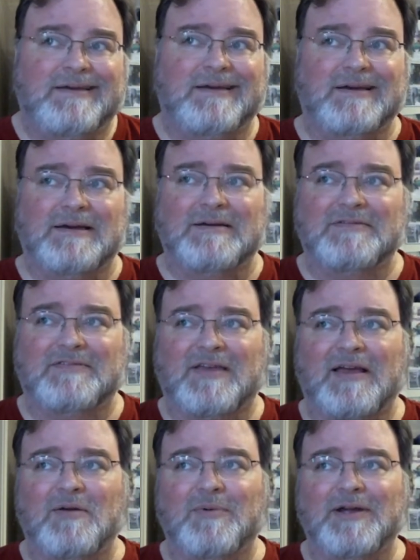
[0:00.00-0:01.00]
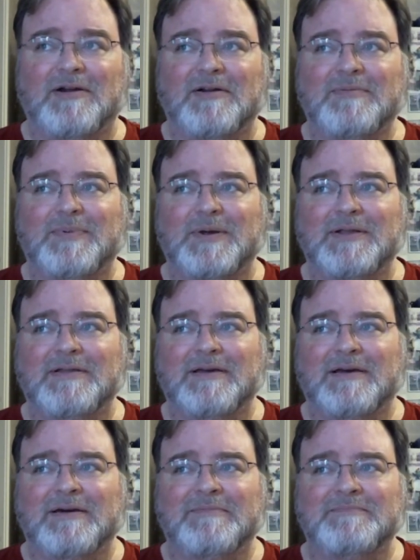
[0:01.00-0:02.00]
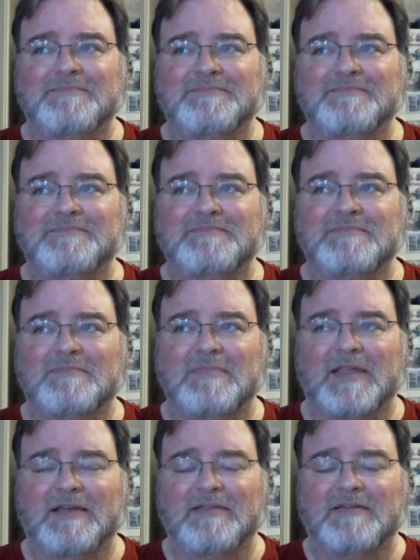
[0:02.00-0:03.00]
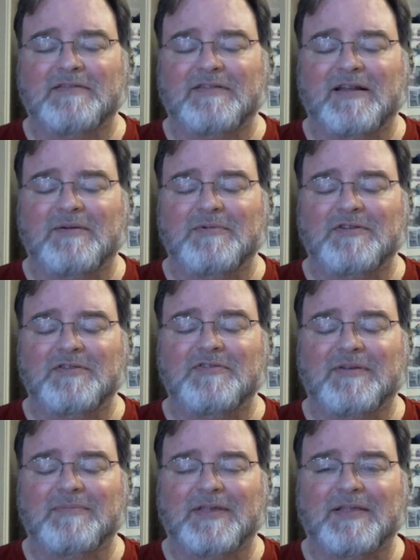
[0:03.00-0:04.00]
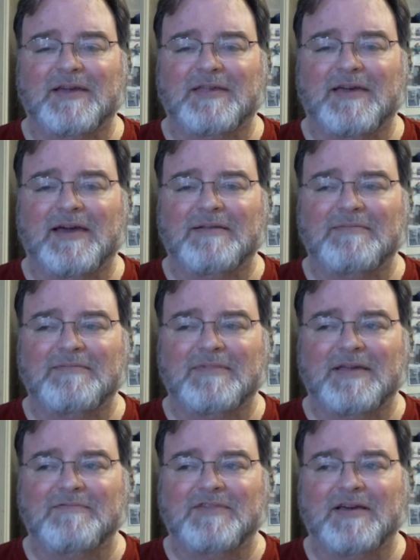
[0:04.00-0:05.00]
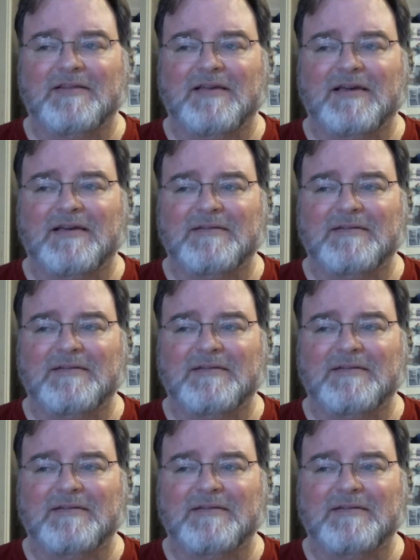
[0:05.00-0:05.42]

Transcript: It's kind of weird, but that the Senate would do something like that. They've done